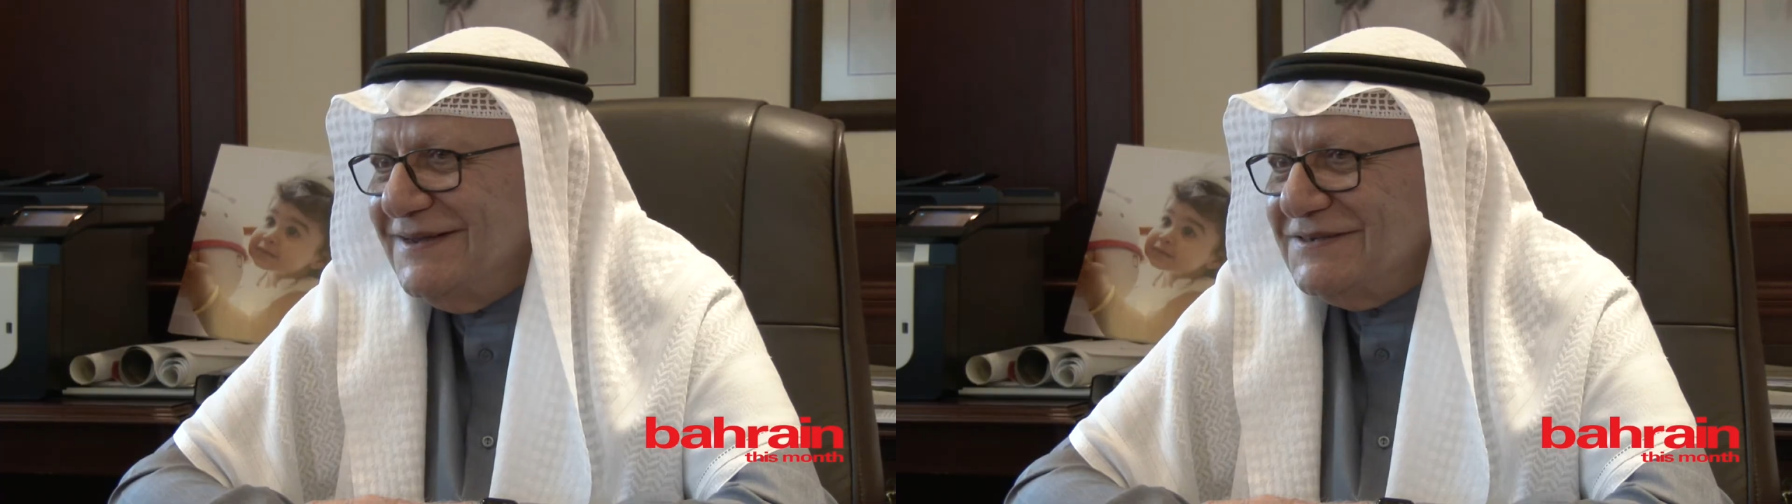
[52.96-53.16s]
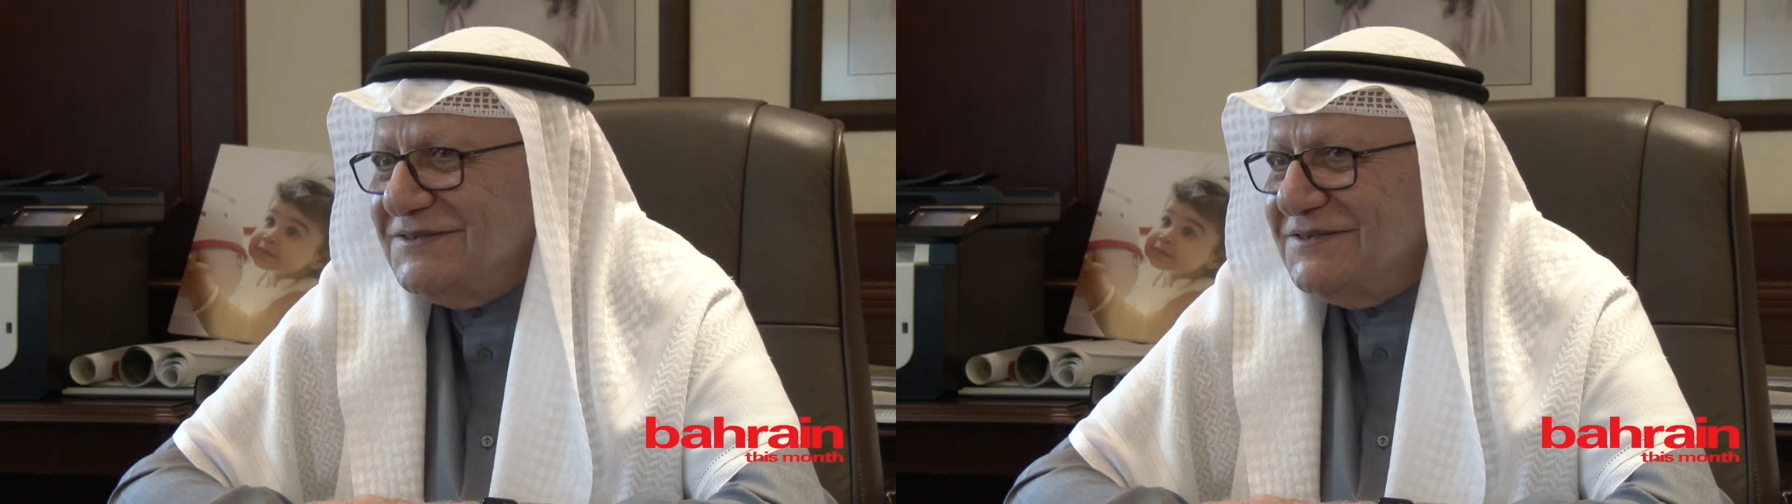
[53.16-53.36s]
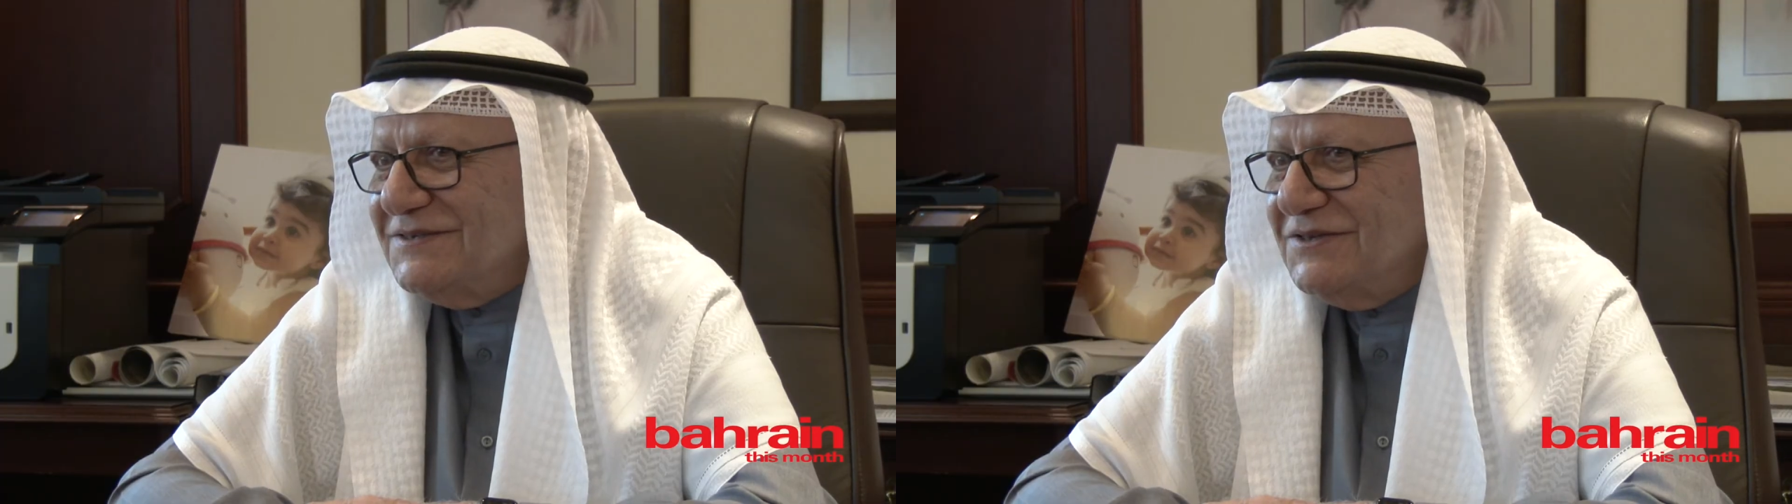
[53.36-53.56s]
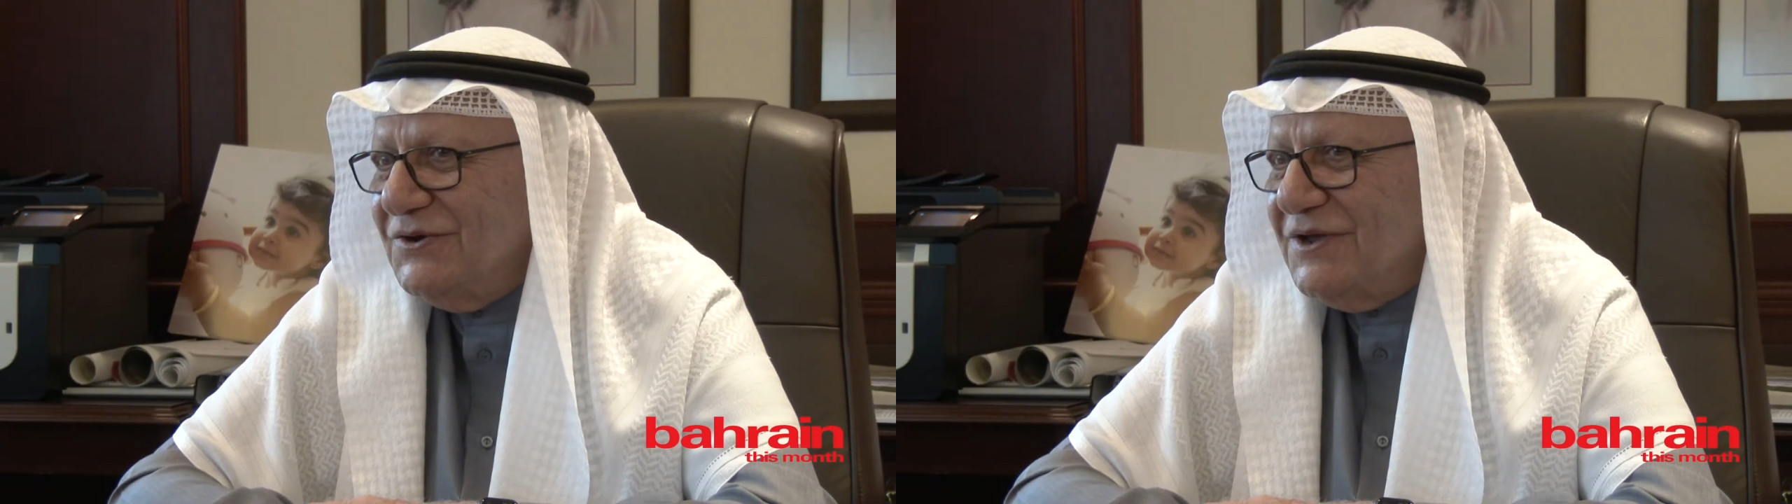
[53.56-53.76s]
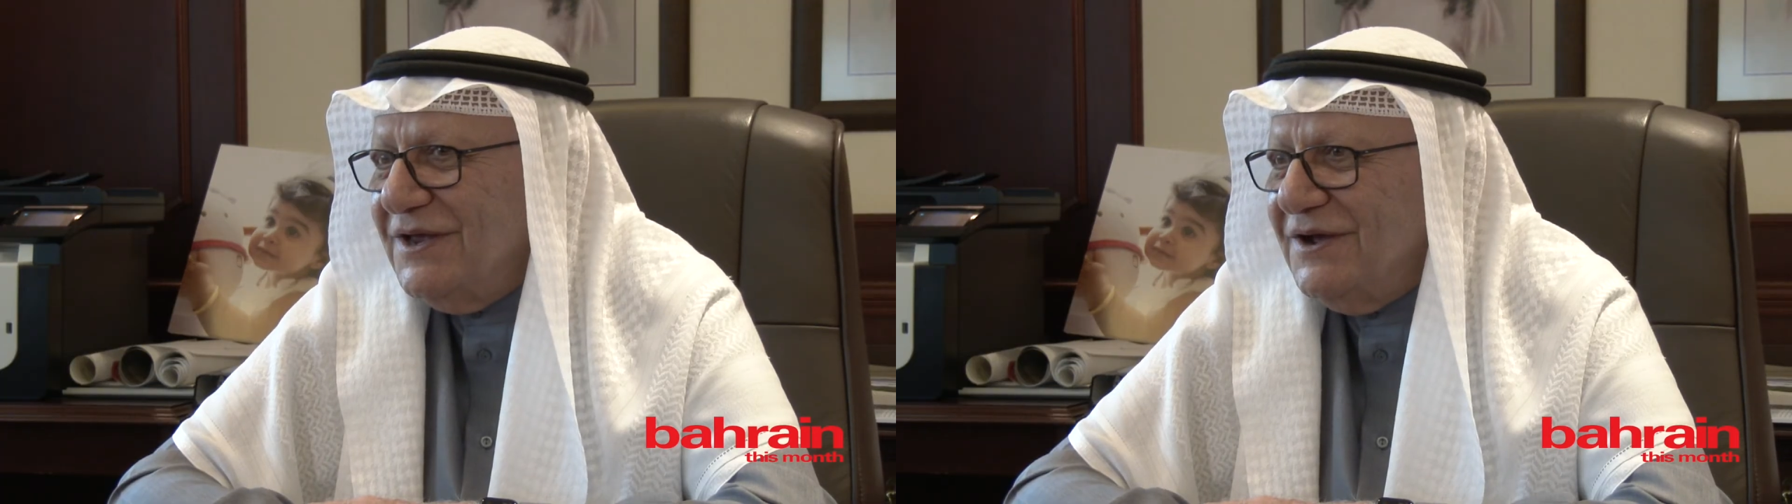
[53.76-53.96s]
just
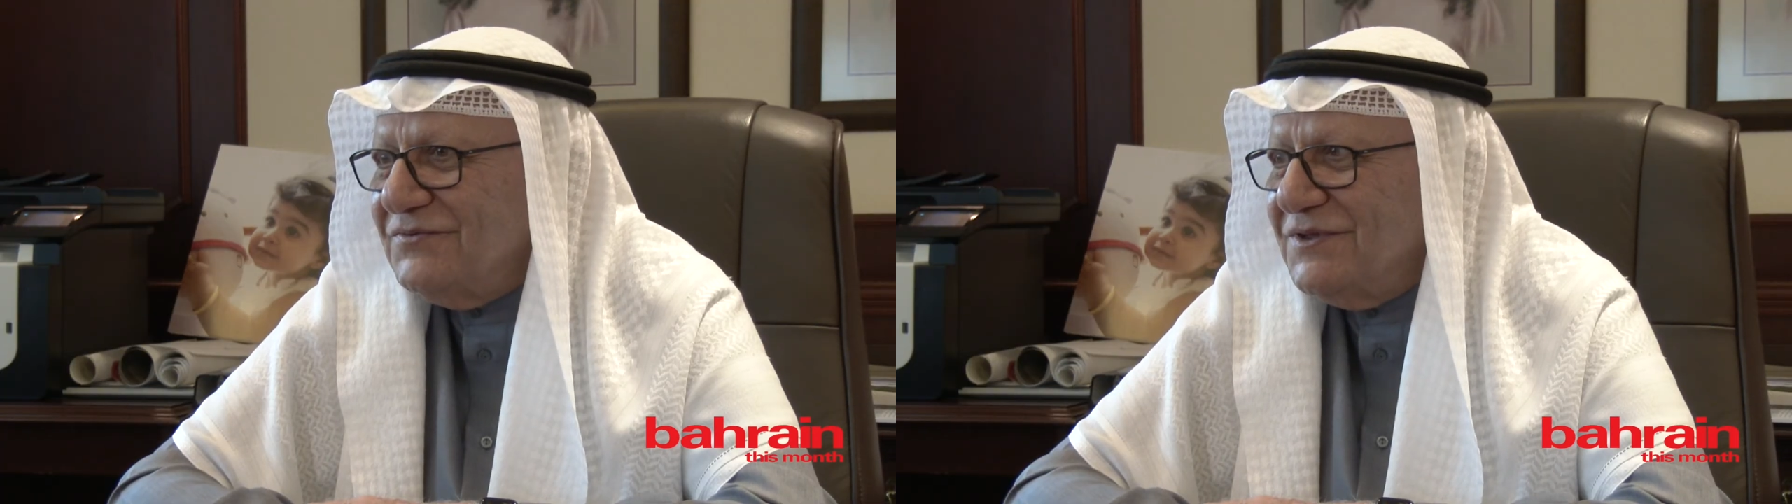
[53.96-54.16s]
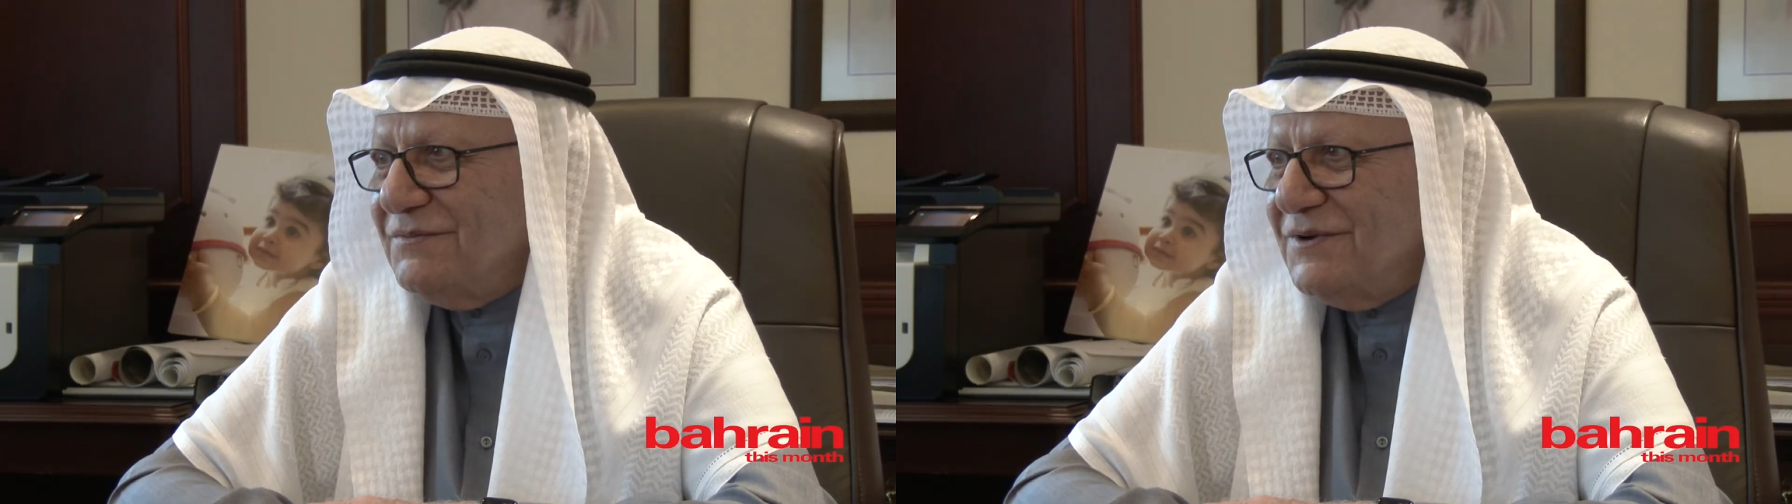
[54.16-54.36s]
looking after